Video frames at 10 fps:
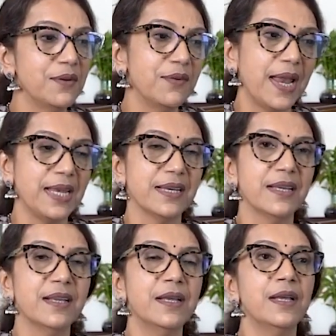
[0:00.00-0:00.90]
right.
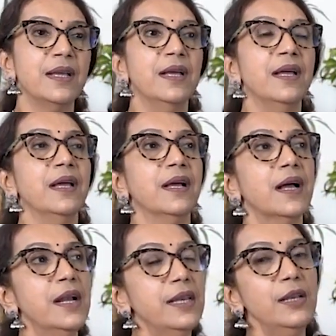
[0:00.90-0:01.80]

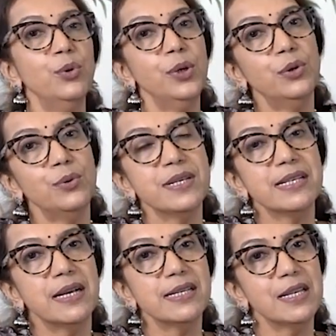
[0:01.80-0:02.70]
Continuing to
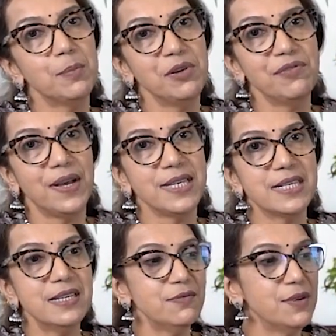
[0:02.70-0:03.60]
discuss
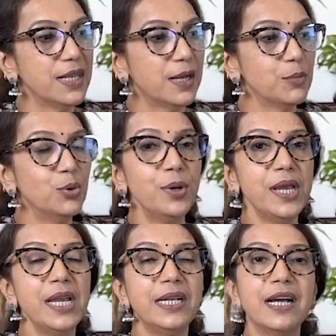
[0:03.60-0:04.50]
epiphysis, we come to
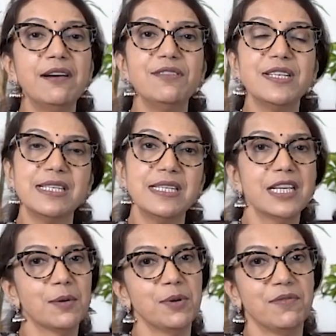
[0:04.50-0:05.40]
atavistic
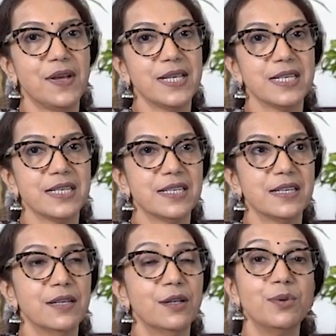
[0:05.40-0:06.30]
epiphysis.
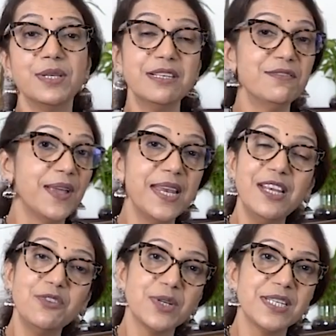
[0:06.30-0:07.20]
Now, this is very
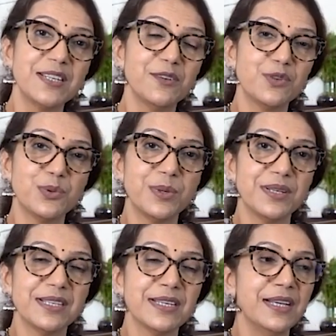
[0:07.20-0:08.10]
interesting,
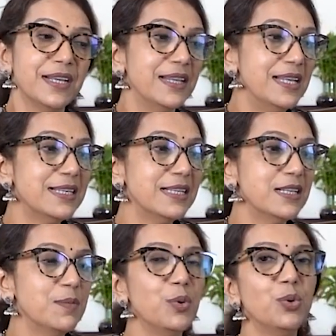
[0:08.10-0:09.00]
students. This is
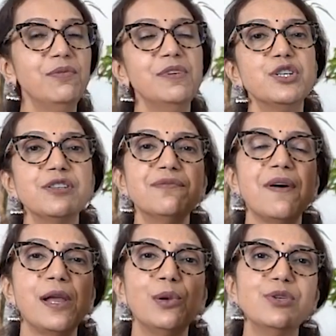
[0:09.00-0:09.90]
a bone which is
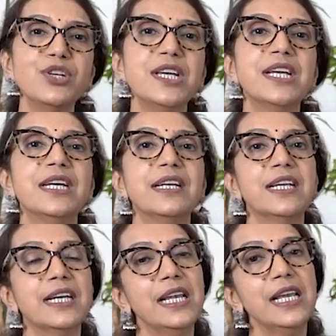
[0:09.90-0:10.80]

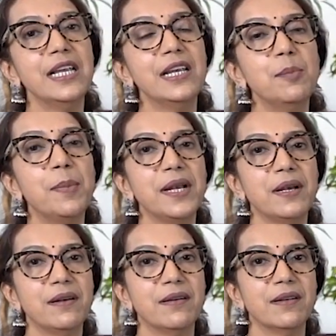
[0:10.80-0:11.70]
phylogenetically
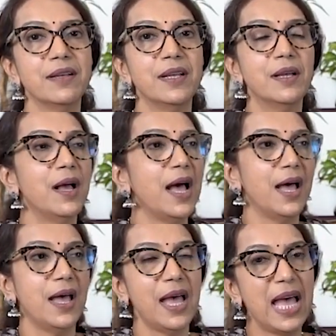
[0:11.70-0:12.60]
independent.
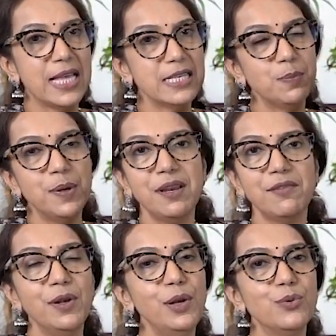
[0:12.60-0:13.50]
As per
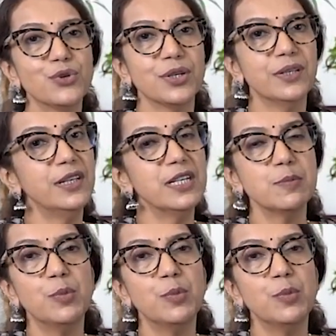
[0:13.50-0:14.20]
evolution, this